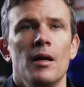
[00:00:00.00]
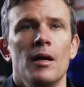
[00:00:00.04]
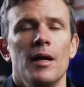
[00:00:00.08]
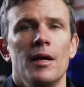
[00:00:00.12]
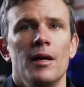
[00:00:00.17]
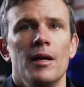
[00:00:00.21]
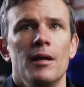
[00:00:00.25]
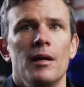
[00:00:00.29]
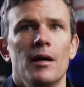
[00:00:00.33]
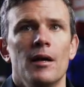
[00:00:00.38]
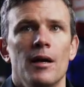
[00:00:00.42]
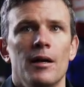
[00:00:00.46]

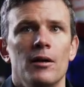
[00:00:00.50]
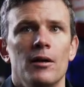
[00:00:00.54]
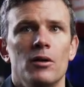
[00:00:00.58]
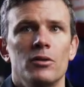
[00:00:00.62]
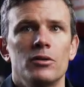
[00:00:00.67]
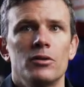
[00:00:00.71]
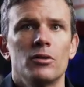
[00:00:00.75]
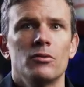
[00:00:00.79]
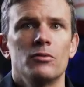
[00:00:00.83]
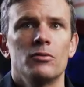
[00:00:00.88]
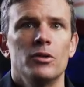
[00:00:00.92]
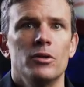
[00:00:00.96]
and I
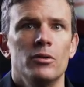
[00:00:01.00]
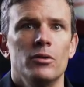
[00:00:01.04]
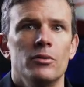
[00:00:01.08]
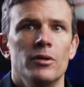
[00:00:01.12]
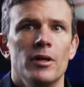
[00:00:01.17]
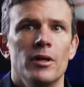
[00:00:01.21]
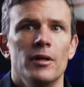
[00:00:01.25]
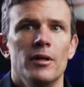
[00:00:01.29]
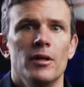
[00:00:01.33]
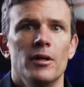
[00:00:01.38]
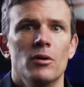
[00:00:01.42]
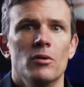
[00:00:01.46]
also knew
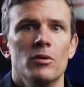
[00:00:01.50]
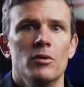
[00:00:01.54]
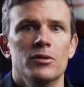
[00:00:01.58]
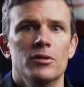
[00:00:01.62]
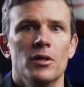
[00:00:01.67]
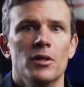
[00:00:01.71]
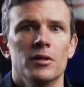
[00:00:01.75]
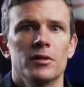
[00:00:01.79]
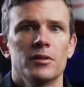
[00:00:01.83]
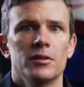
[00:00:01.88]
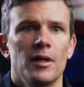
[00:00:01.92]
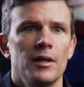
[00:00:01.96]
that there was
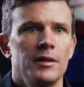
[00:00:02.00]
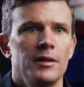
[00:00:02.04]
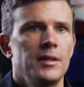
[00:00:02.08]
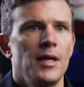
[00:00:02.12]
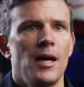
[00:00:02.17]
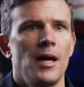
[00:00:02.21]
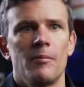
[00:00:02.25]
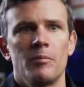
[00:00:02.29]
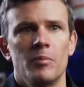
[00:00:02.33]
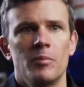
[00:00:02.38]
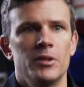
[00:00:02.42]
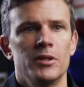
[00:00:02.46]
this
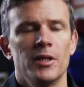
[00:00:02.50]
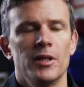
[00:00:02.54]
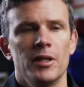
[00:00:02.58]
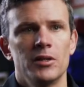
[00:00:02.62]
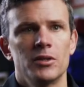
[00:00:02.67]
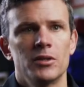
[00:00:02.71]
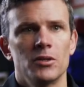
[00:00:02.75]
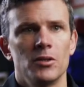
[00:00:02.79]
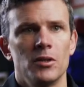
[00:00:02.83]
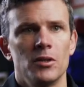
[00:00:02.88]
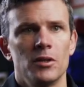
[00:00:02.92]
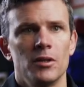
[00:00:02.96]
untapped
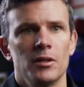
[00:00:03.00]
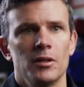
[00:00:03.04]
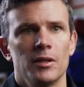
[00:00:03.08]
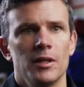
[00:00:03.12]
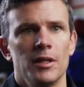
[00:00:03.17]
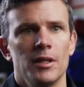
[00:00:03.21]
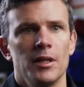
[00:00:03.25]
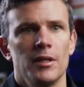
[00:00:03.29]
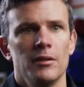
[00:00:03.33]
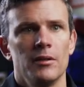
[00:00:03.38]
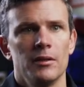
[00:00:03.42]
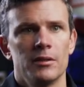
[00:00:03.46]
potential
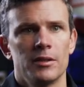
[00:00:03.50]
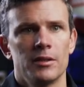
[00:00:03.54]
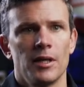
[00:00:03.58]
in the